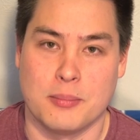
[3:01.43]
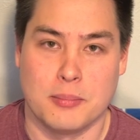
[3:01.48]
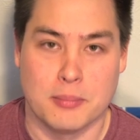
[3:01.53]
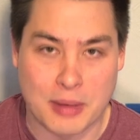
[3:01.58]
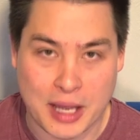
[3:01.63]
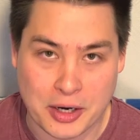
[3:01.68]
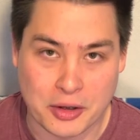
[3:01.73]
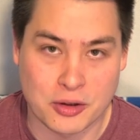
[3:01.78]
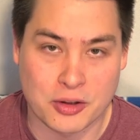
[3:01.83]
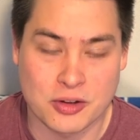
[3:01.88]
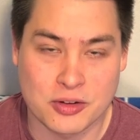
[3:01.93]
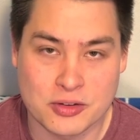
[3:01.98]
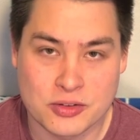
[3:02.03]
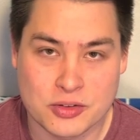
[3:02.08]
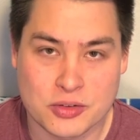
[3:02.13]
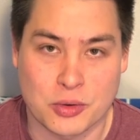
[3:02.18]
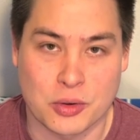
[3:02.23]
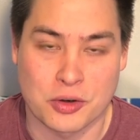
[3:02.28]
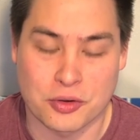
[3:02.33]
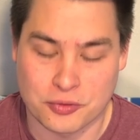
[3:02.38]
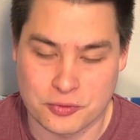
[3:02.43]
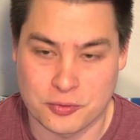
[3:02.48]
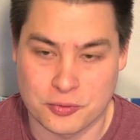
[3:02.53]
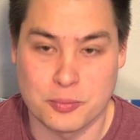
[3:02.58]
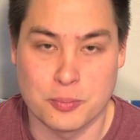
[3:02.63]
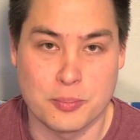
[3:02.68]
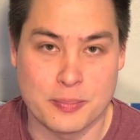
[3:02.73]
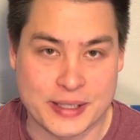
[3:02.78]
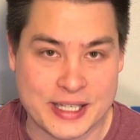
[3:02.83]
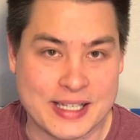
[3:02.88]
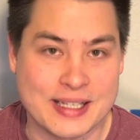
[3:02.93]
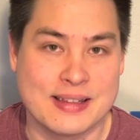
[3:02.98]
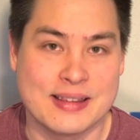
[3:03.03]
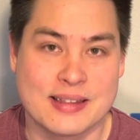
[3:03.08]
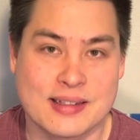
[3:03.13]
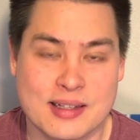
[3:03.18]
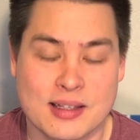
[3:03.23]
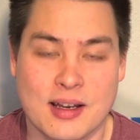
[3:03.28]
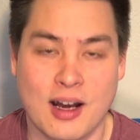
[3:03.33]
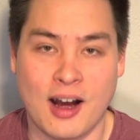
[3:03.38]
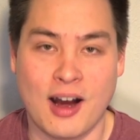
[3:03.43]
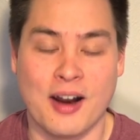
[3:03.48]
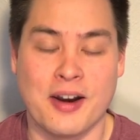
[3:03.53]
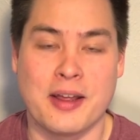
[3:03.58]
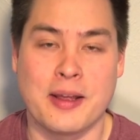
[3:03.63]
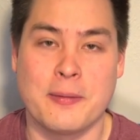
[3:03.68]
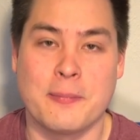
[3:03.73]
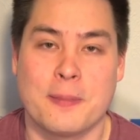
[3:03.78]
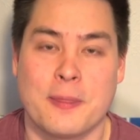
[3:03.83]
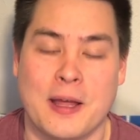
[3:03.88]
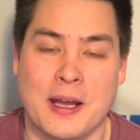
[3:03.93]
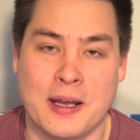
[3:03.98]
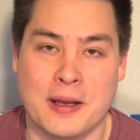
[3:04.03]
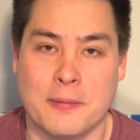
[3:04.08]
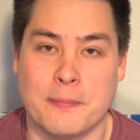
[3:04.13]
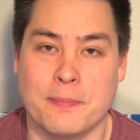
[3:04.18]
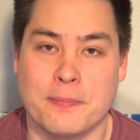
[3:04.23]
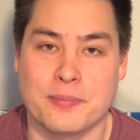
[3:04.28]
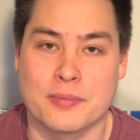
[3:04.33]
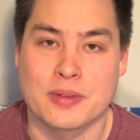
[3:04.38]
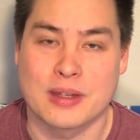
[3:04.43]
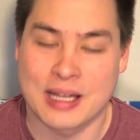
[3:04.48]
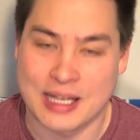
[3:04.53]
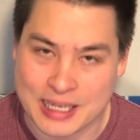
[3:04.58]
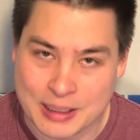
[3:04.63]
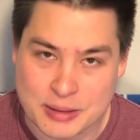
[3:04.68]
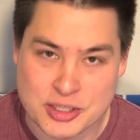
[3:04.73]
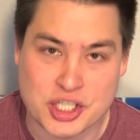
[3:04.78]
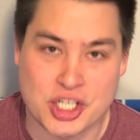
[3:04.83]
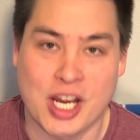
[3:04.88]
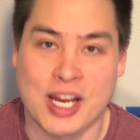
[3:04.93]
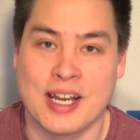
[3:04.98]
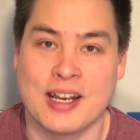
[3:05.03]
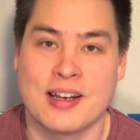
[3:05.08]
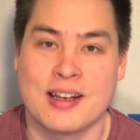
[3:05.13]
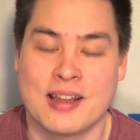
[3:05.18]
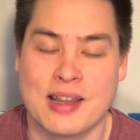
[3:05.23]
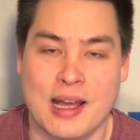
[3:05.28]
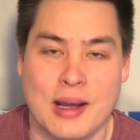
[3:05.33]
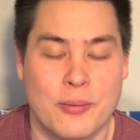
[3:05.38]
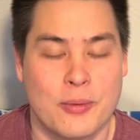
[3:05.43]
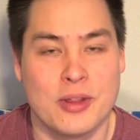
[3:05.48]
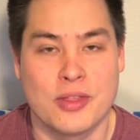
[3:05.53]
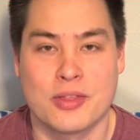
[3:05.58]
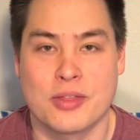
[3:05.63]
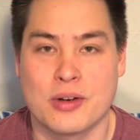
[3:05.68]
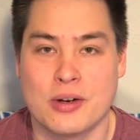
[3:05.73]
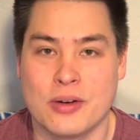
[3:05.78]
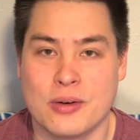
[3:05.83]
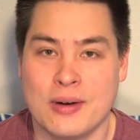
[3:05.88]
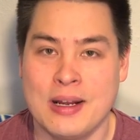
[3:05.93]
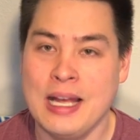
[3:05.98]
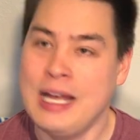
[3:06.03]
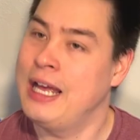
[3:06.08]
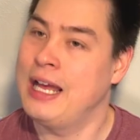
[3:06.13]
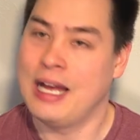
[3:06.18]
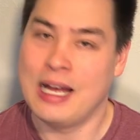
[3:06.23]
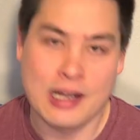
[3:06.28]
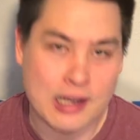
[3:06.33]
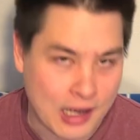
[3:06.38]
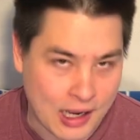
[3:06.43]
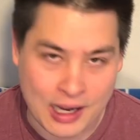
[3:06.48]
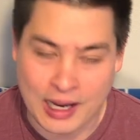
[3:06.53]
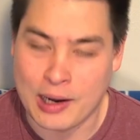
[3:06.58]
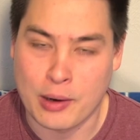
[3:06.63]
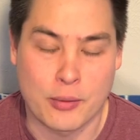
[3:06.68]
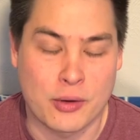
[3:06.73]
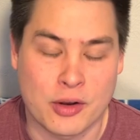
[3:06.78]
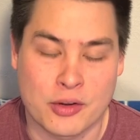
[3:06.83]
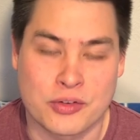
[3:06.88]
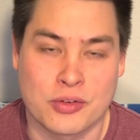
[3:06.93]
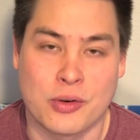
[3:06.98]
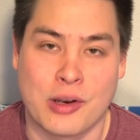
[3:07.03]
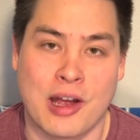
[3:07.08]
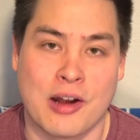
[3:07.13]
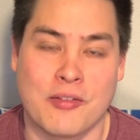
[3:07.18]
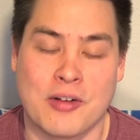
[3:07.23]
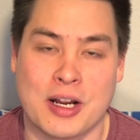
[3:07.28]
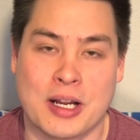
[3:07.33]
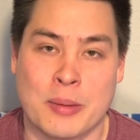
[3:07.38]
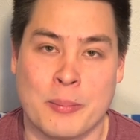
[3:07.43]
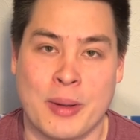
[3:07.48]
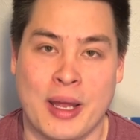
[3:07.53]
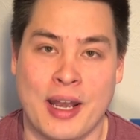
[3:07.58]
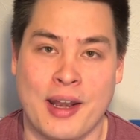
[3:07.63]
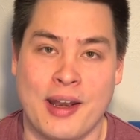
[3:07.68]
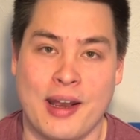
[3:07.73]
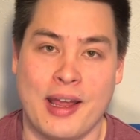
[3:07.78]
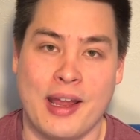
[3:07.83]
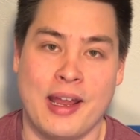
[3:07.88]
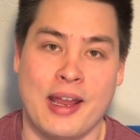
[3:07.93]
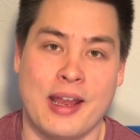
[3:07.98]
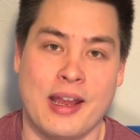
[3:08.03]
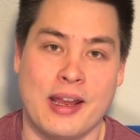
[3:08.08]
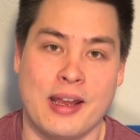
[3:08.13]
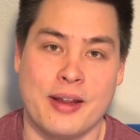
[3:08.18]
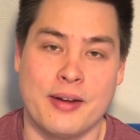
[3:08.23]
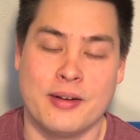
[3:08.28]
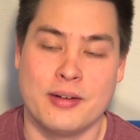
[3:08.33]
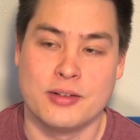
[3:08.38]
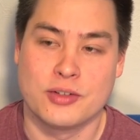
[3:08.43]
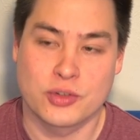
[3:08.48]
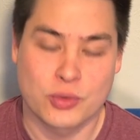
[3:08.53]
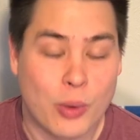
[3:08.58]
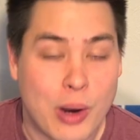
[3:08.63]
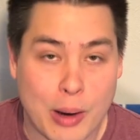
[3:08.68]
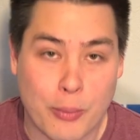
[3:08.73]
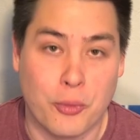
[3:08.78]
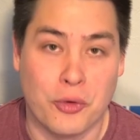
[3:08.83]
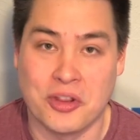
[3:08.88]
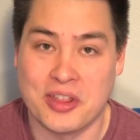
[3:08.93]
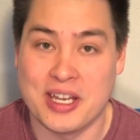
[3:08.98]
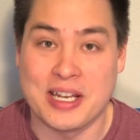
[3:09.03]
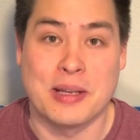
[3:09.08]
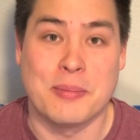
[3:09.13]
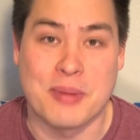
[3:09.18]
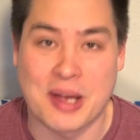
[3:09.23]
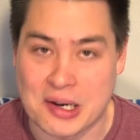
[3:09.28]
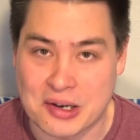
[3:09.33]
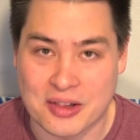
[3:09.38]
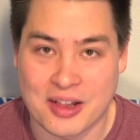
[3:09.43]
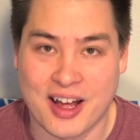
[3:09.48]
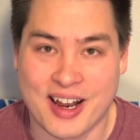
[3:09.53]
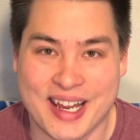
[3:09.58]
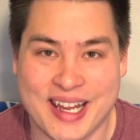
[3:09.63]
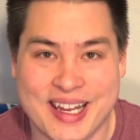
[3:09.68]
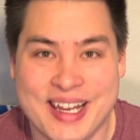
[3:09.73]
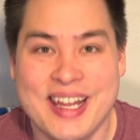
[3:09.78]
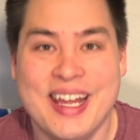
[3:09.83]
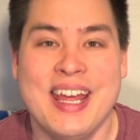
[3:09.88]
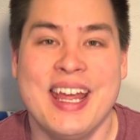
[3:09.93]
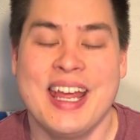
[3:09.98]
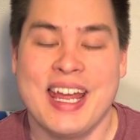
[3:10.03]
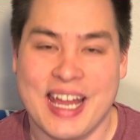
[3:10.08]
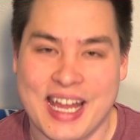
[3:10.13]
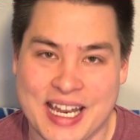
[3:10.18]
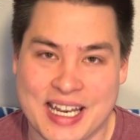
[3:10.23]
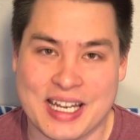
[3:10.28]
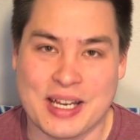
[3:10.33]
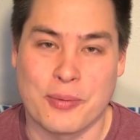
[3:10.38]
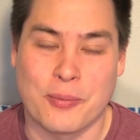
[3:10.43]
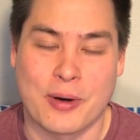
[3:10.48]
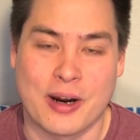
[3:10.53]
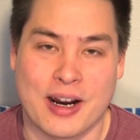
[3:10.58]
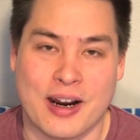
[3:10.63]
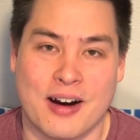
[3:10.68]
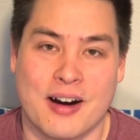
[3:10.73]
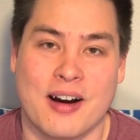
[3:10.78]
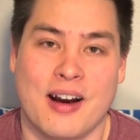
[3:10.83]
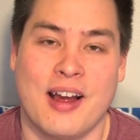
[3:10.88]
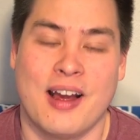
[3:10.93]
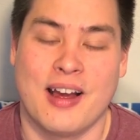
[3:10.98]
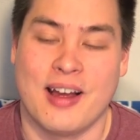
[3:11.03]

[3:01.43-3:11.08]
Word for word: metal sort of beads on it, like a chain that went through. I would also not recommend a swab with any metal on it anywhere.